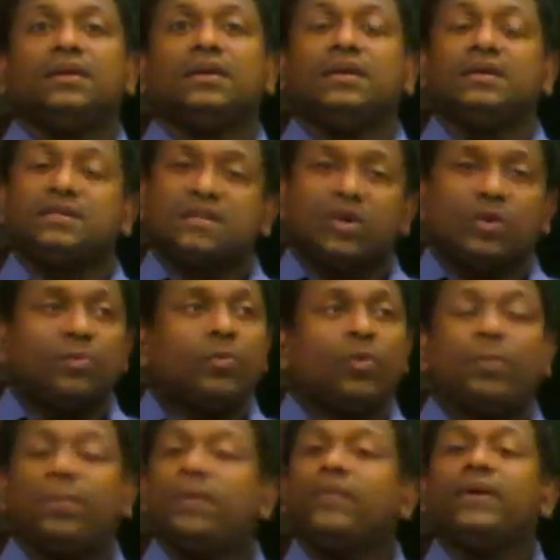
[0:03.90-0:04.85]
is the
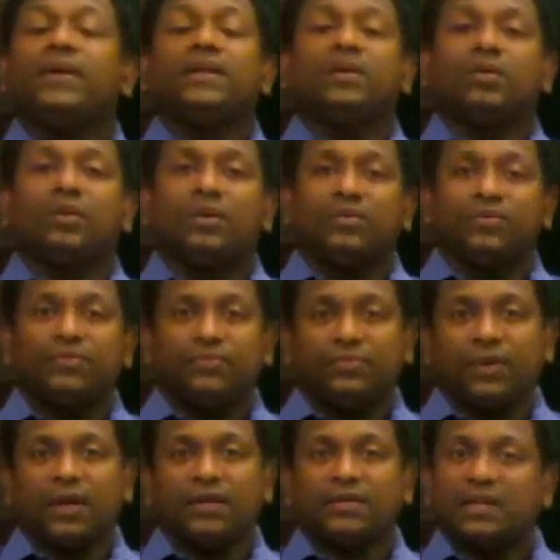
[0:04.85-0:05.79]
Upaveda of
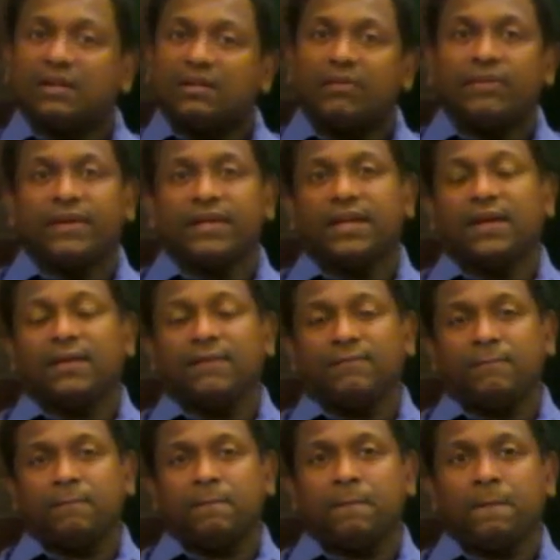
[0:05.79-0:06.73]
Atharvaveda,
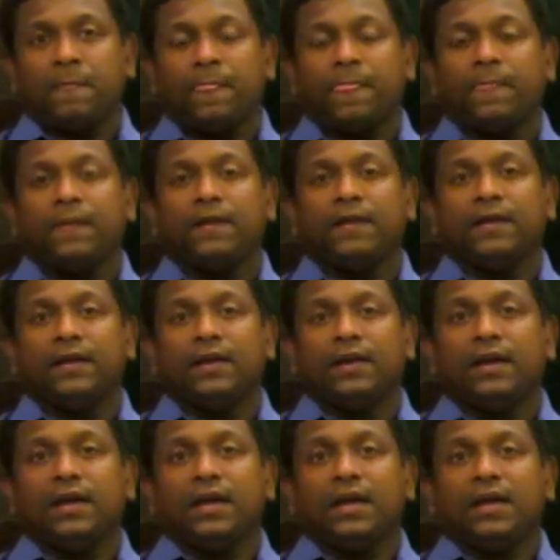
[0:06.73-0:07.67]

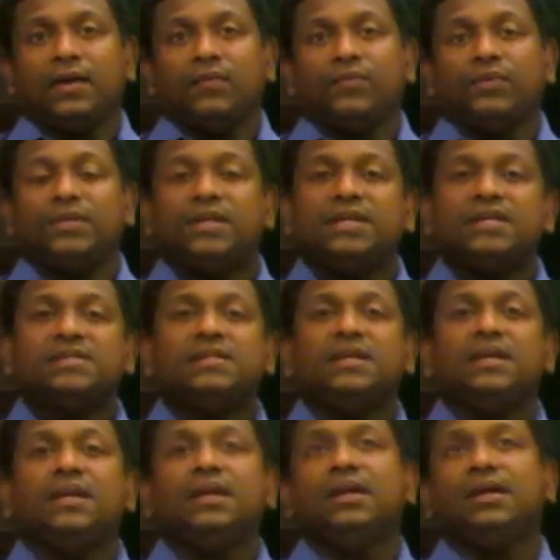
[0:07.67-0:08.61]
which
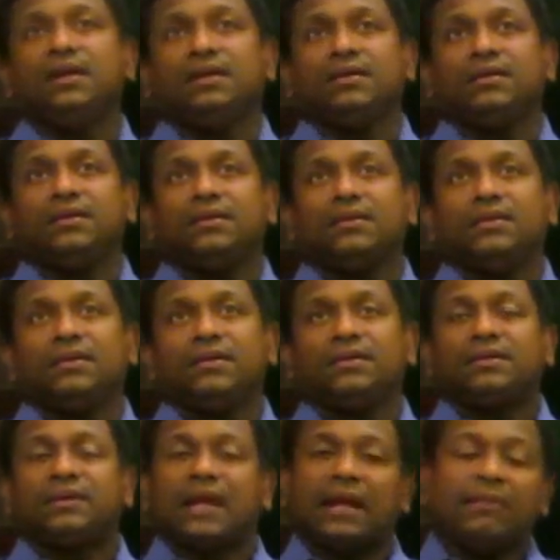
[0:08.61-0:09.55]
is the
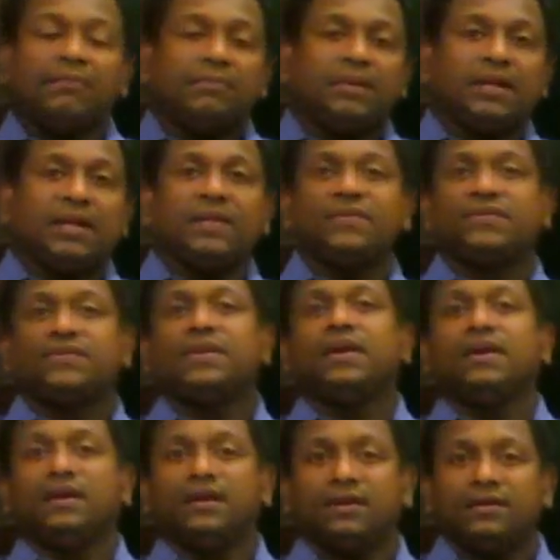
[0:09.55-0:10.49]

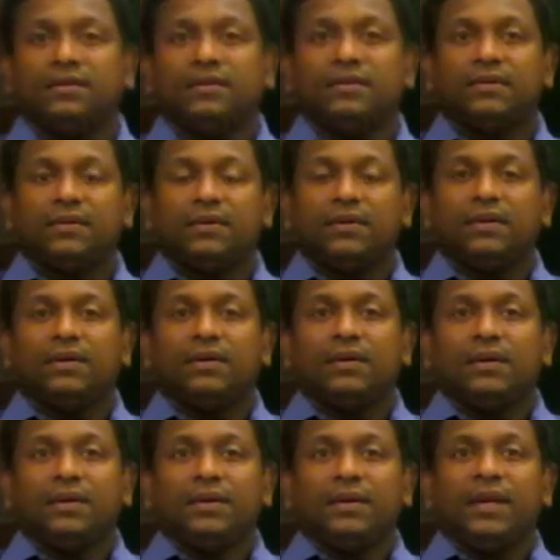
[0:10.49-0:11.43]
time-tested
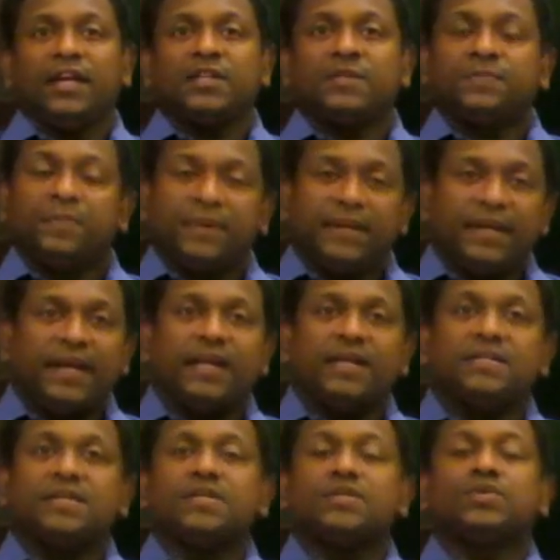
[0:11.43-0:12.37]

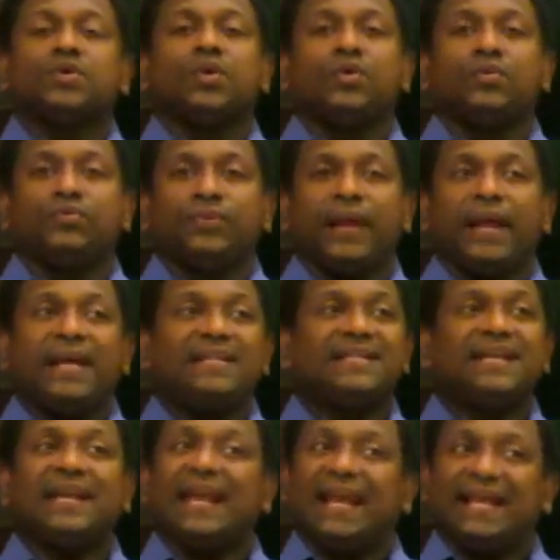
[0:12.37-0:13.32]
experiences of
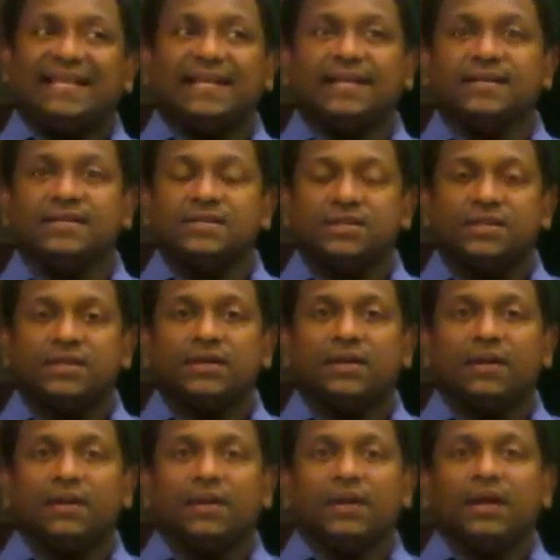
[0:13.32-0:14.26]
ancient legends
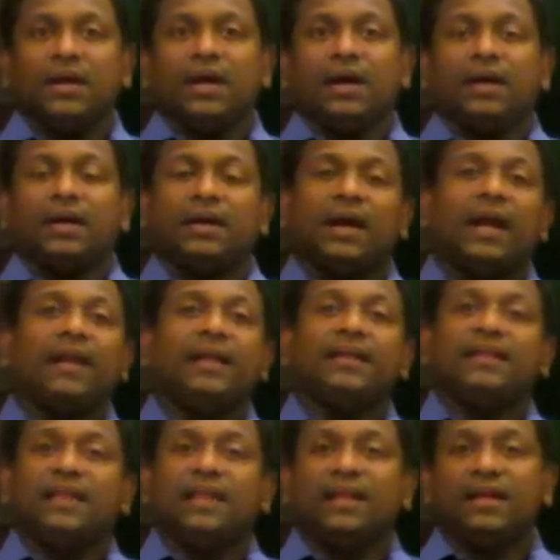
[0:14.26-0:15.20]

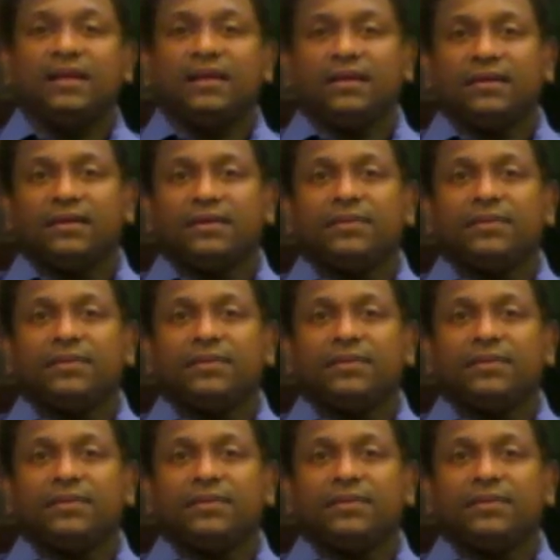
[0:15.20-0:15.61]
regarding the